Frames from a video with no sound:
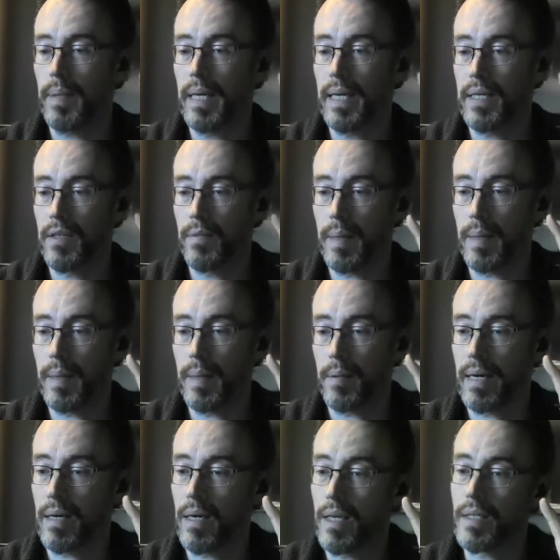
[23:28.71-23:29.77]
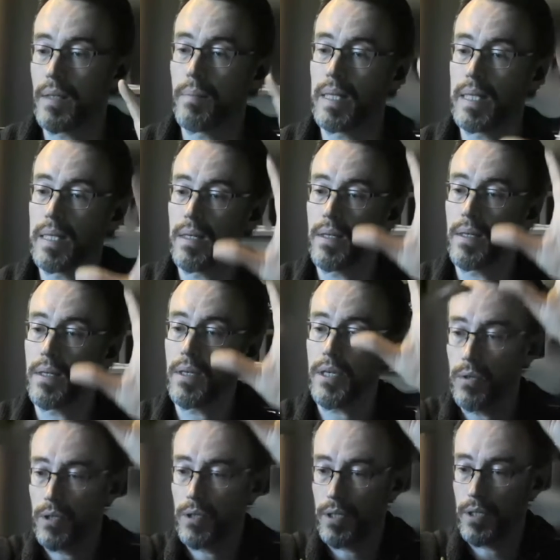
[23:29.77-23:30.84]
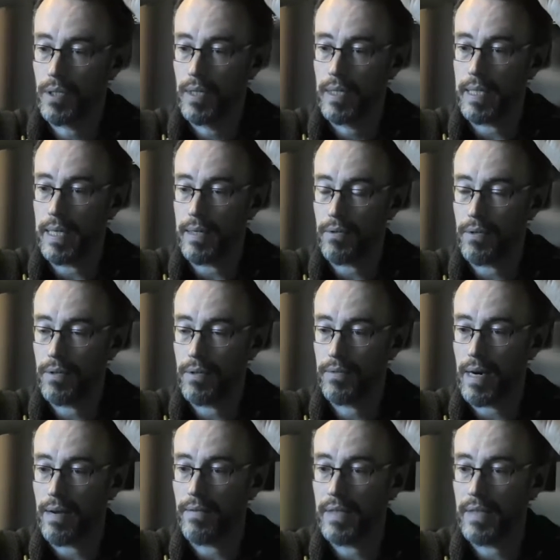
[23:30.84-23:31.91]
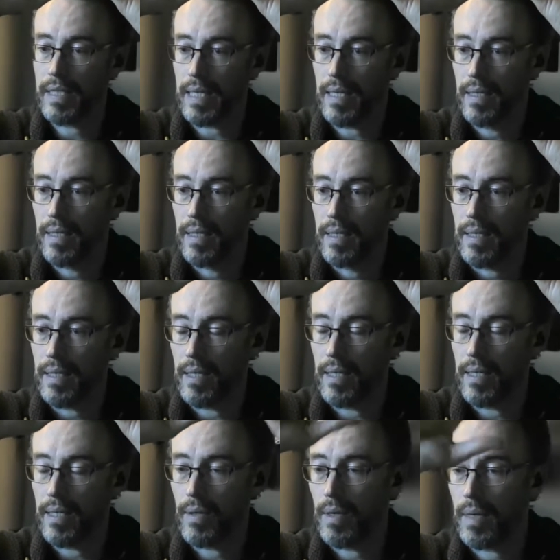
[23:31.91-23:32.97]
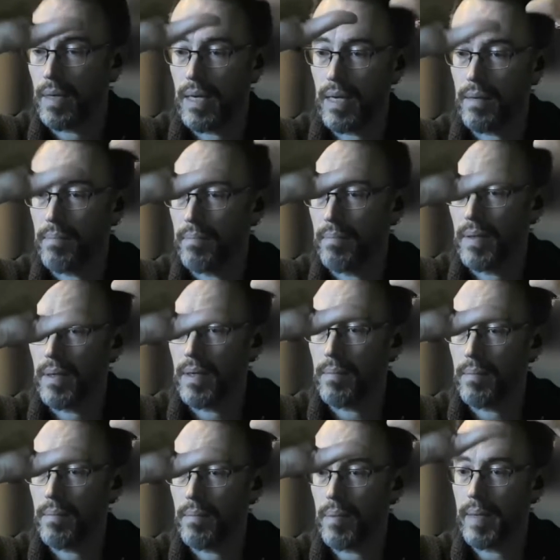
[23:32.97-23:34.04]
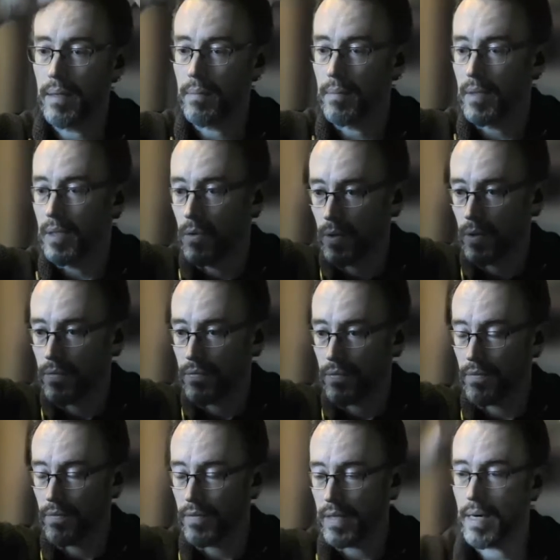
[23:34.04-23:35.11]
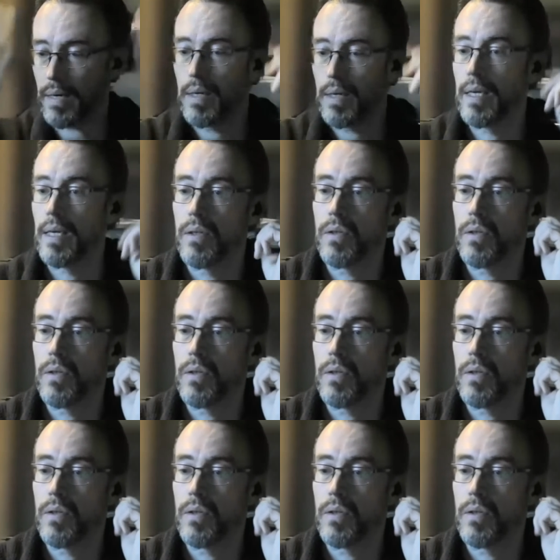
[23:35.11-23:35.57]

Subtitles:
obviously, there's a huge population of people around London, but there's another huge center of gravity,